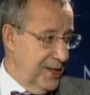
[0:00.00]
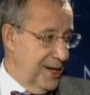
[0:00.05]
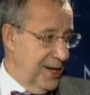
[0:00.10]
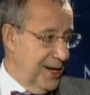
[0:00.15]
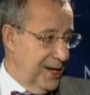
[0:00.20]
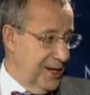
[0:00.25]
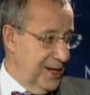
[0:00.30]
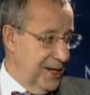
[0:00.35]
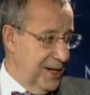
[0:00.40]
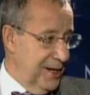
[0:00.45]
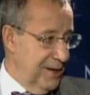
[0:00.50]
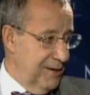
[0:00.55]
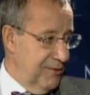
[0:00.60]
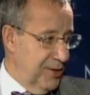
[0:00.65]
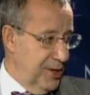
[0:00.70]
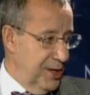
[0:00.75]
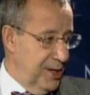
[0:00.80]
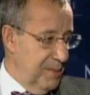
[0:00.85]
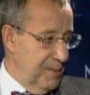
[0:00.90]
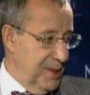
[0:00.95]
the idea
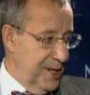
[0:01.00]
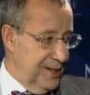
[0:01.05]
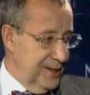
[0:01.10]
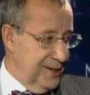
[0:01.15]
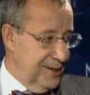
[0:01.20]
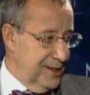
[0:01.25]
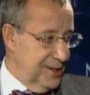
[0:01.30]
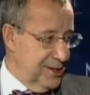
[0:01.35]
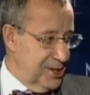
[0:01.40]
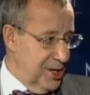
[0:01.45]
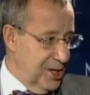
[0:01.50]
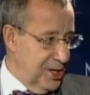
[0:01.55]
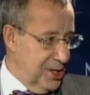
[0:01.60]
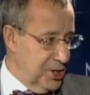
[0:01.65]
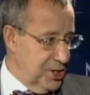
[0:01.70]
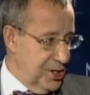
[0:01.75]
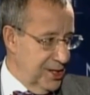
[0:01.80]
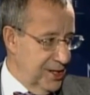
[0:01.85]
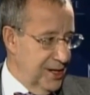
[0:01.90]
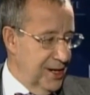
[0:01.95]
of independent
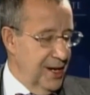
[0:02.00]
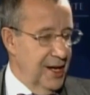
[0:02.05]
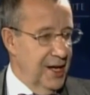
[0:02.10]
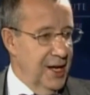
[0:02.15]
discussion